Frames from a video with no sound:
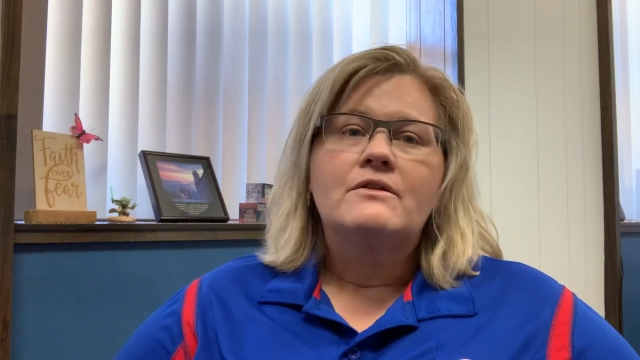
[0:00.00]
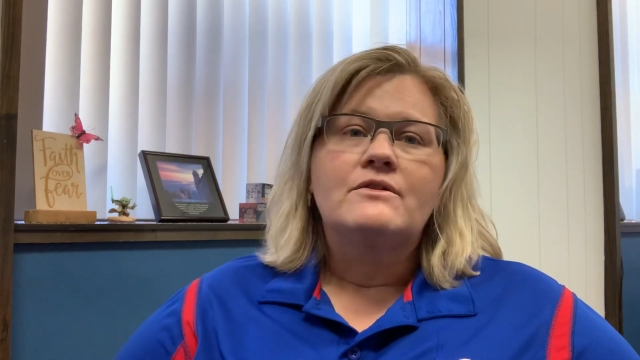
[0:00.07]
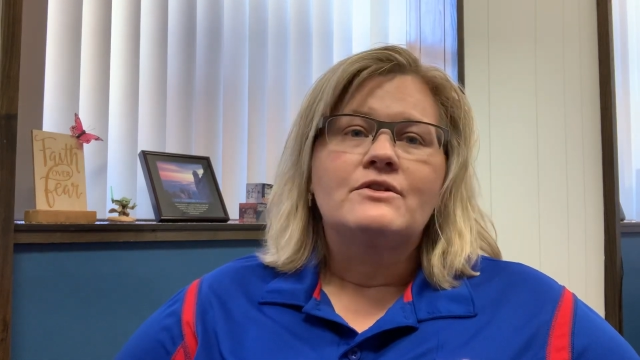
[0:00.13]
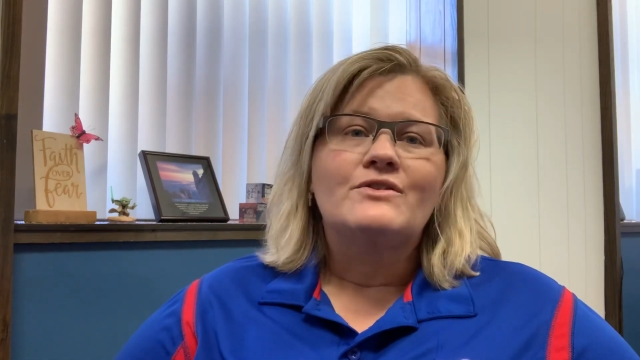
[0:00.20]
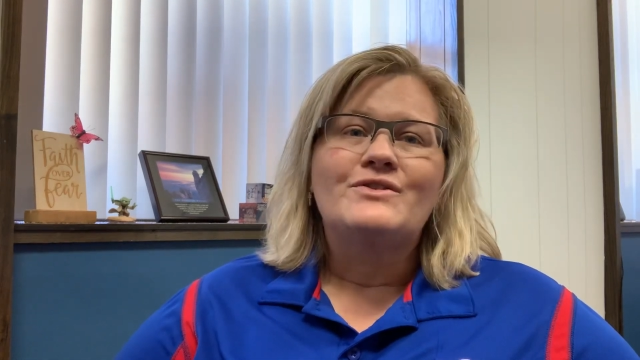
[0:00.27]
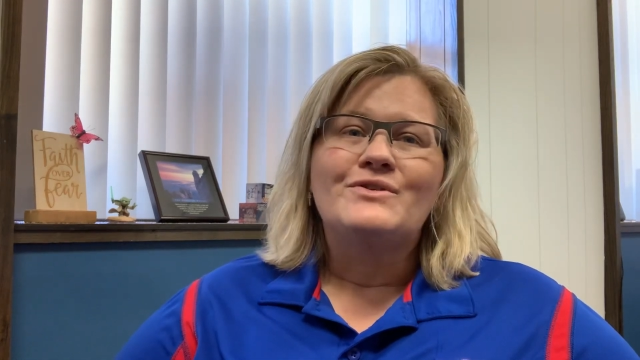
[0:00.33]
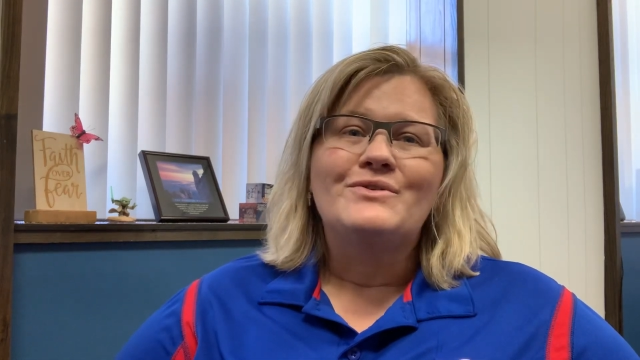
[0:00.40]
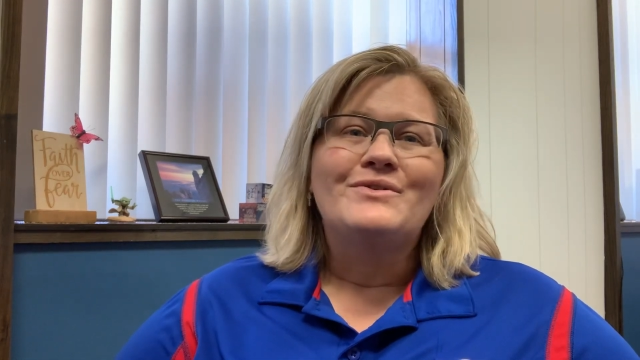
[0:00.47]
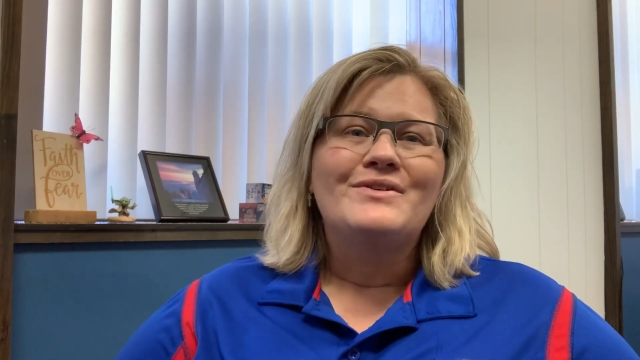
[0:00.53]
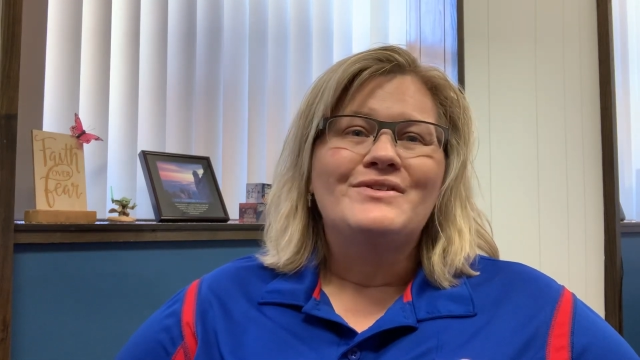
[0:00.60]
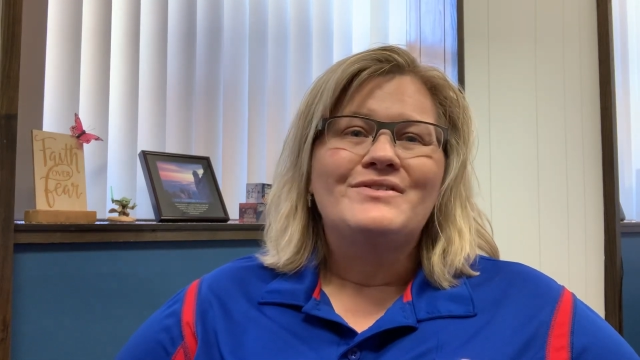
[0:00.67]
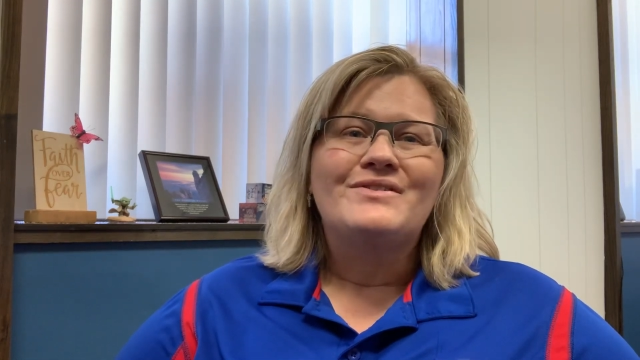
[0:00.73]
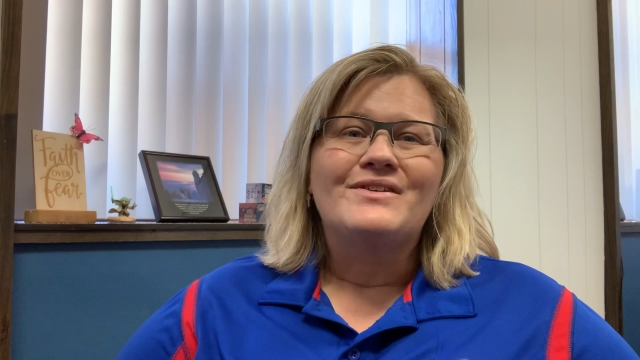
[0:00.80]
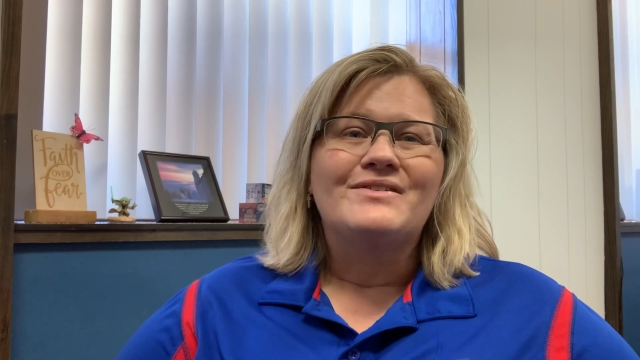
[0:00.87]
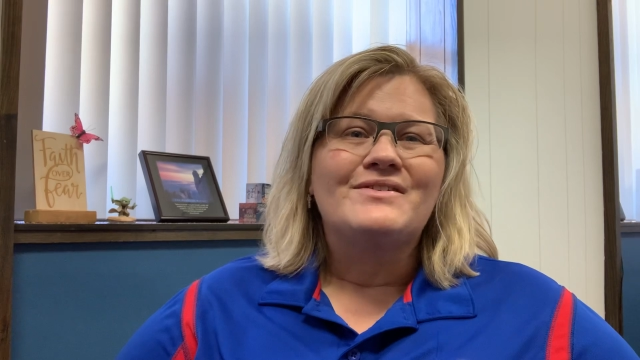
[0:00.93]
The
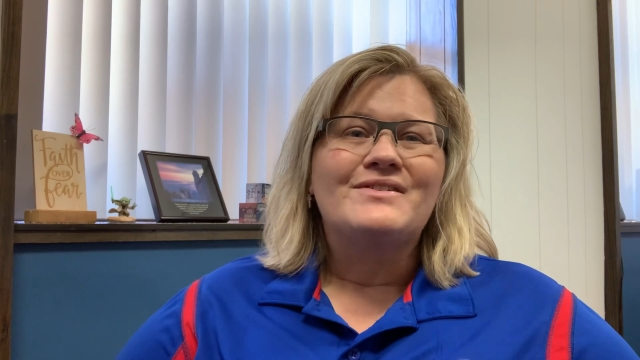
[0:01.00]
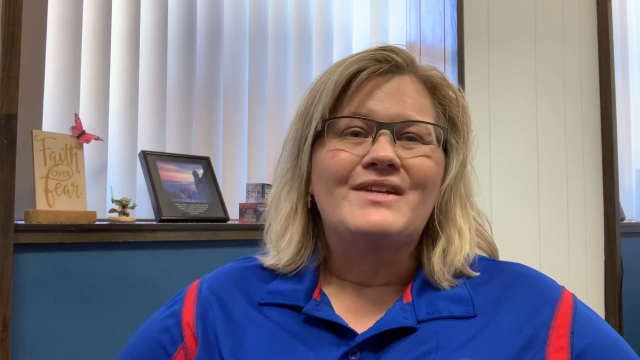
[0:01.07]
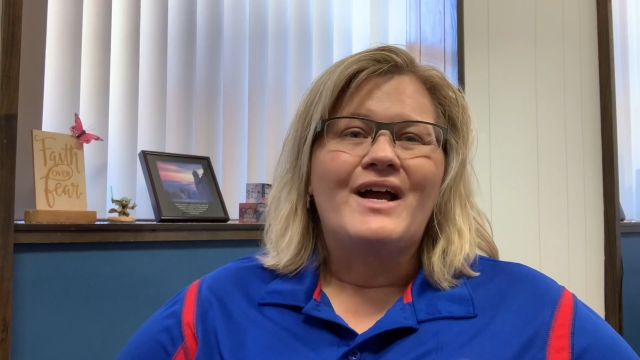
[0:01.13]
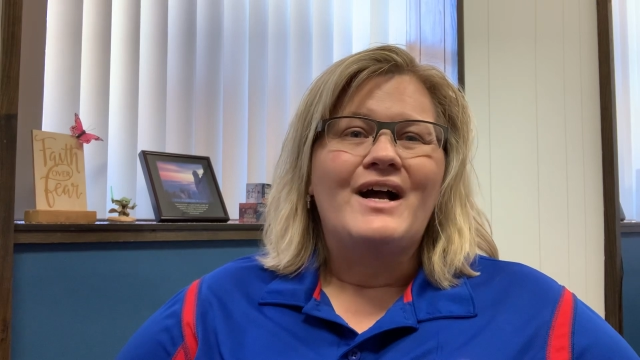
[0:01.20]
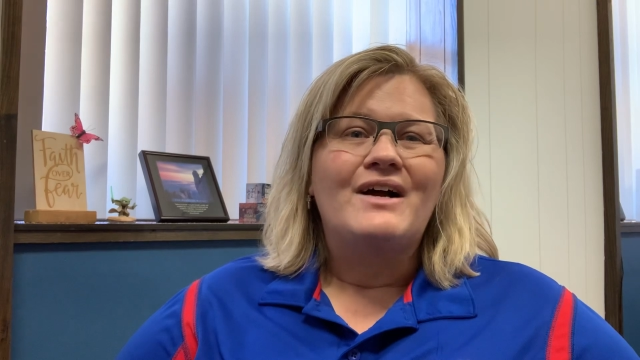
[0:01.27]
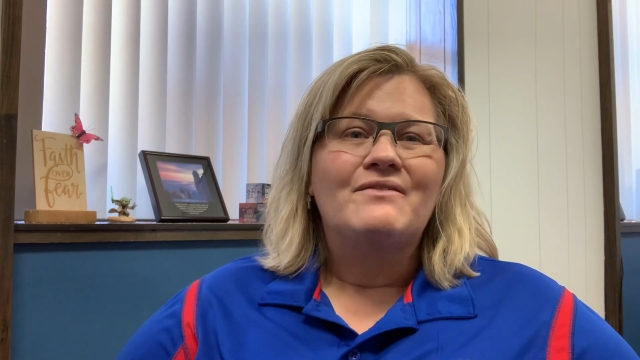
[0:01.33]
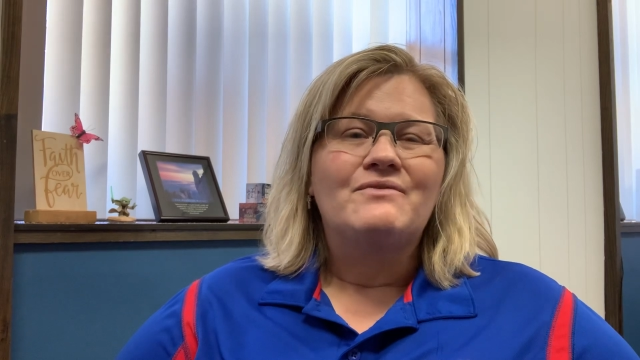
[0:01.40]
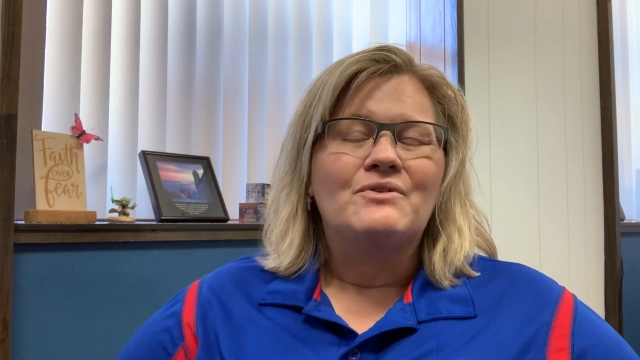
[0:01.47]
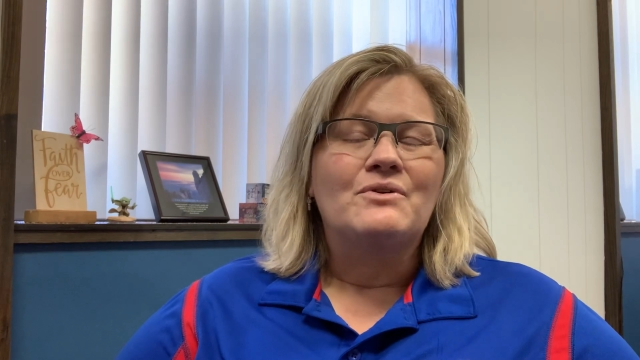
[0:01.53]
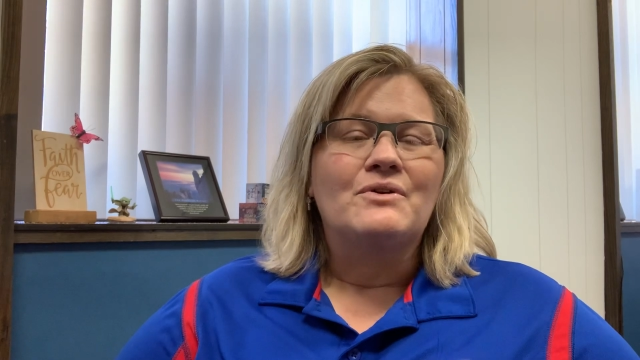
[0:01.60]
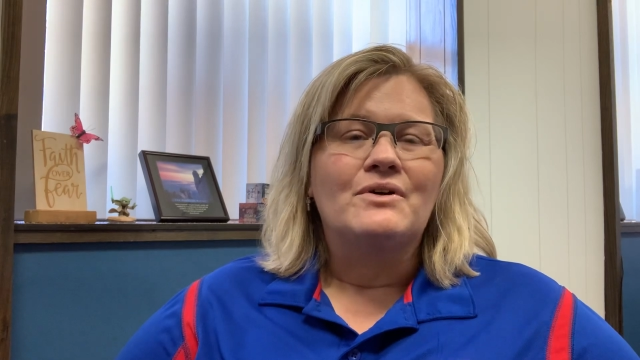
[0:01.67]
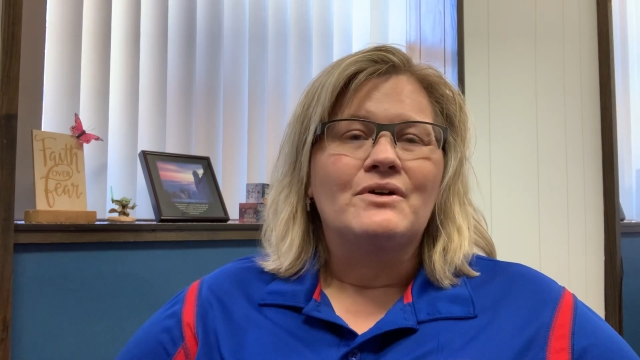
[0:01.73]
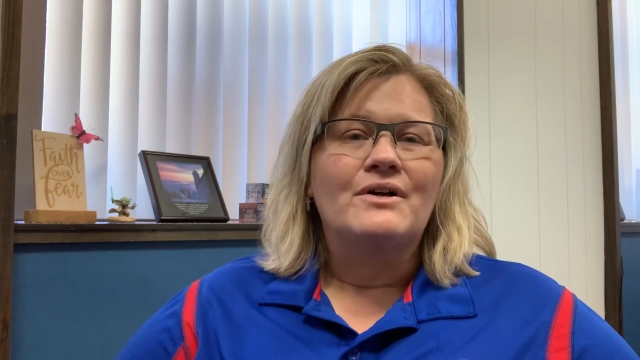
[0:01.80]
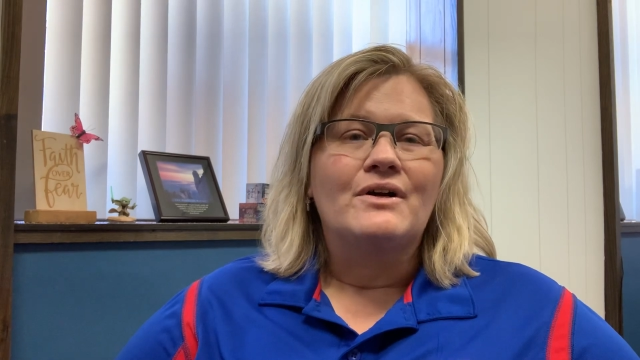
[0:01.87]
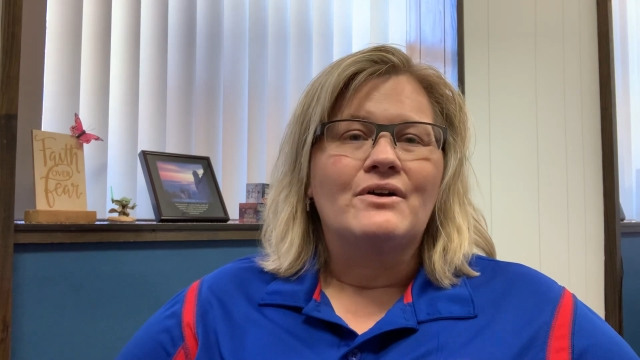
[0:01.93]
students and staff
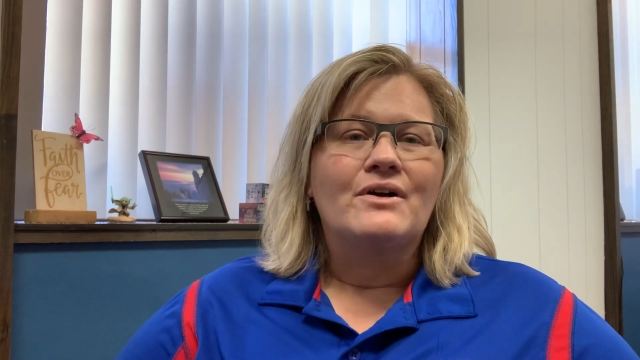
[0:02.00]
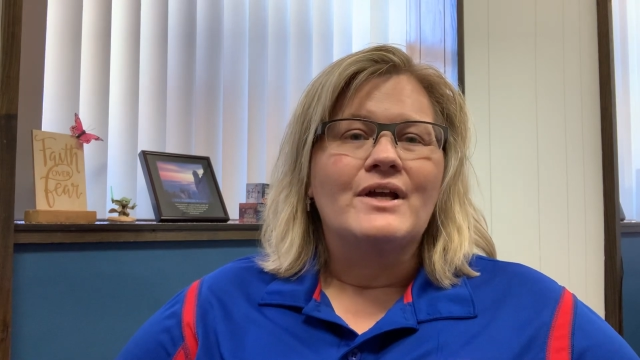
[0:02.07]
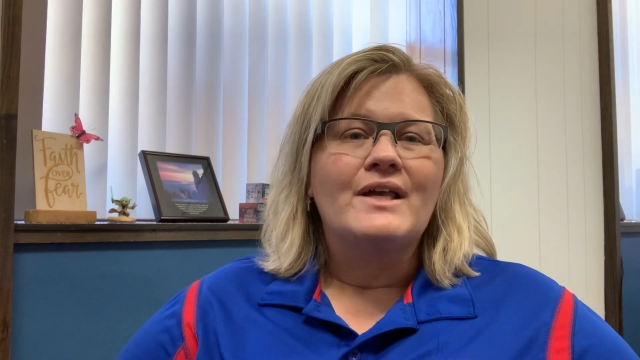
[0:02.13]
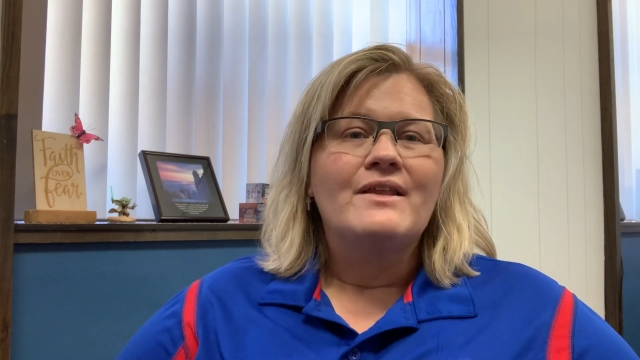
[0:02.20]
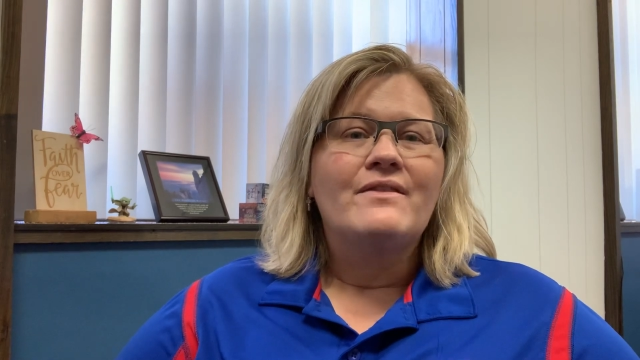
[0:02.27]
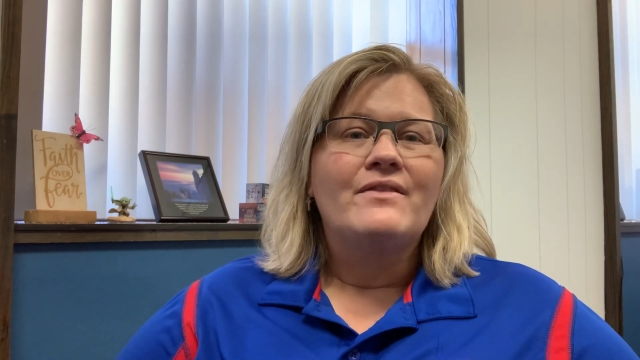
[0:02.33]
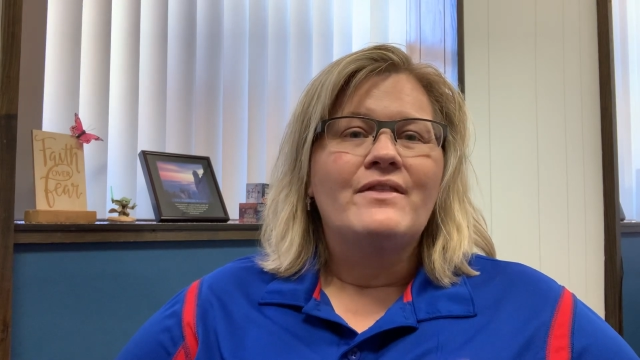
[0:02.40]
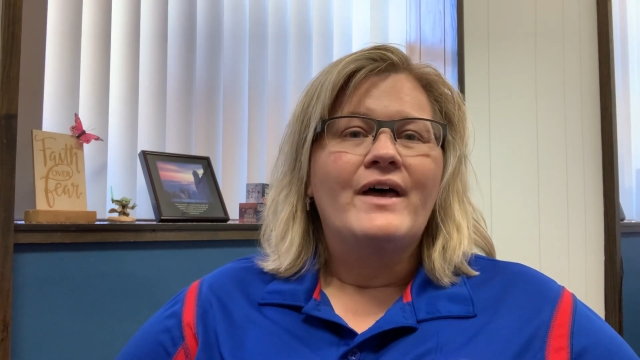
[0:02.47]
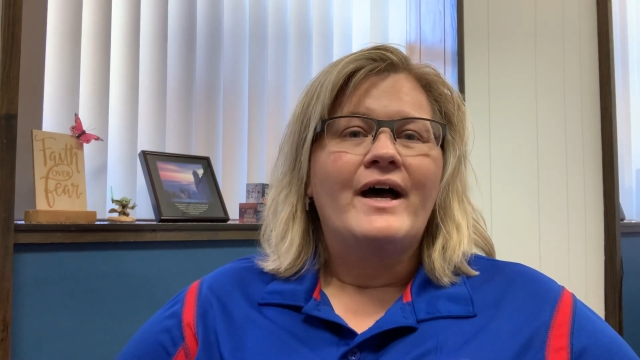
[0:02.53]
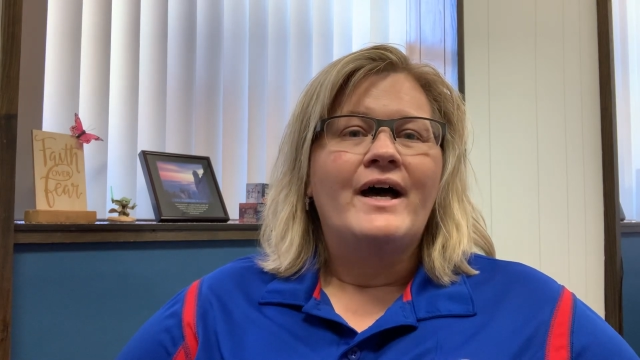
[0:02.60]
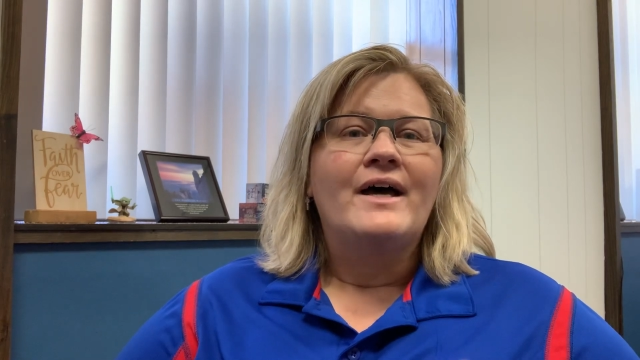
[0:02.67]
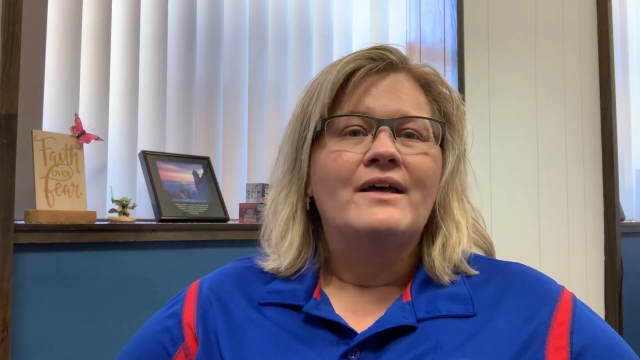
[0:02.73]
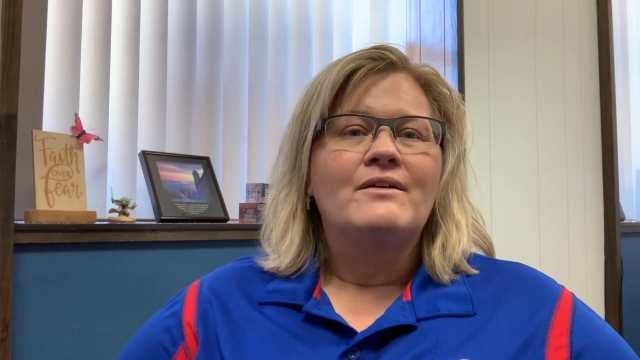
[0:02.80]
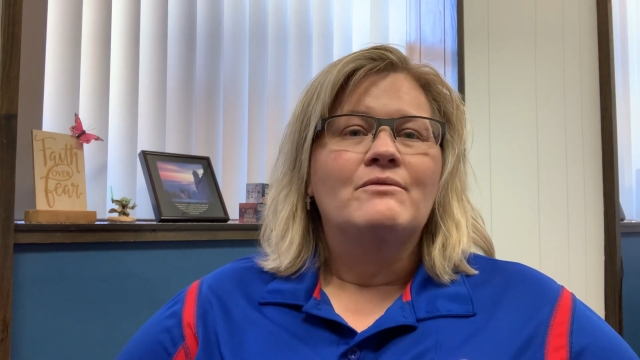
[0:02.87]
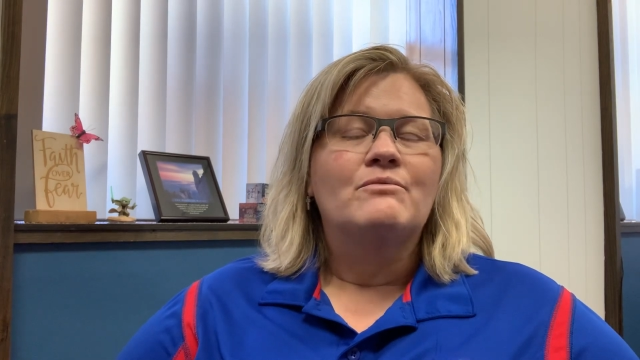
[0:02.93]
are in that